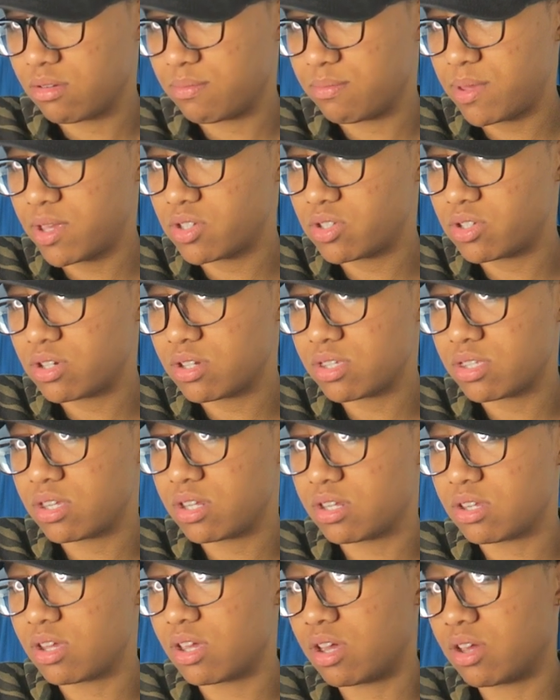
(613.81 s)
pictures
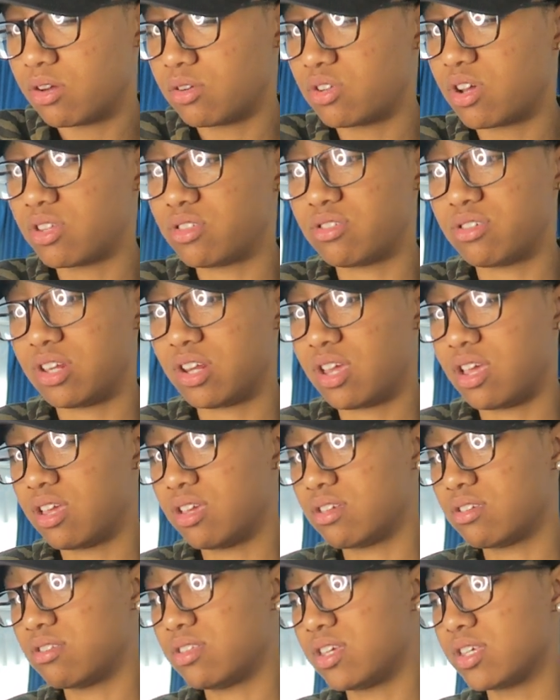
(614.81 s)
to, uh, not
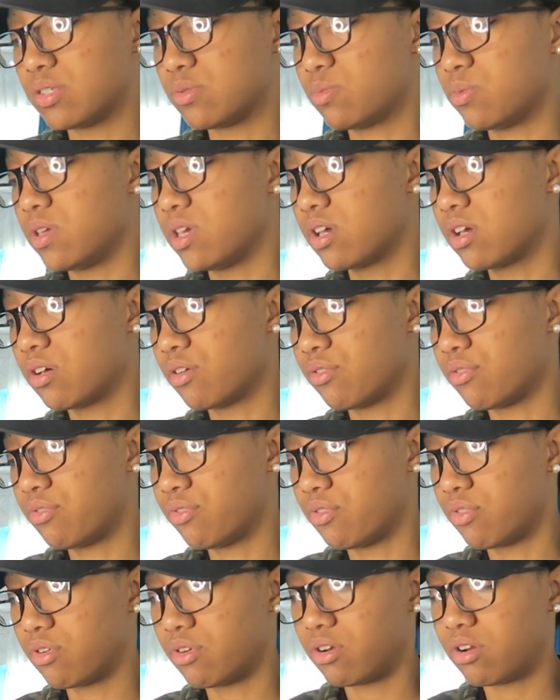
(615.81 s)
today, this week
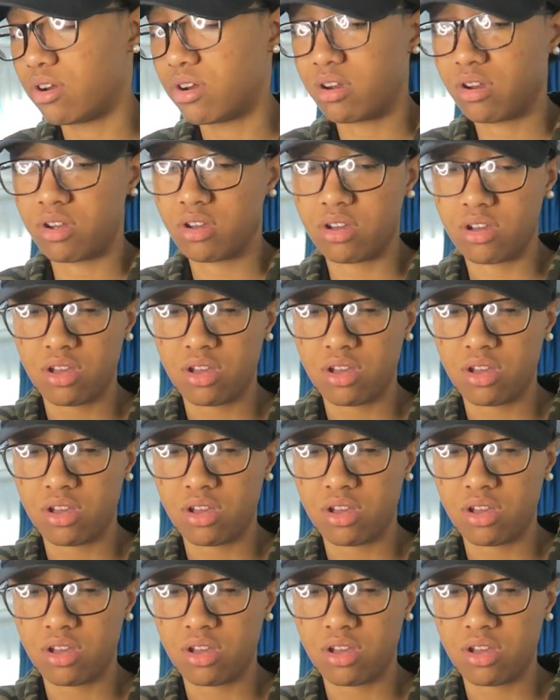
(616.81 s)
for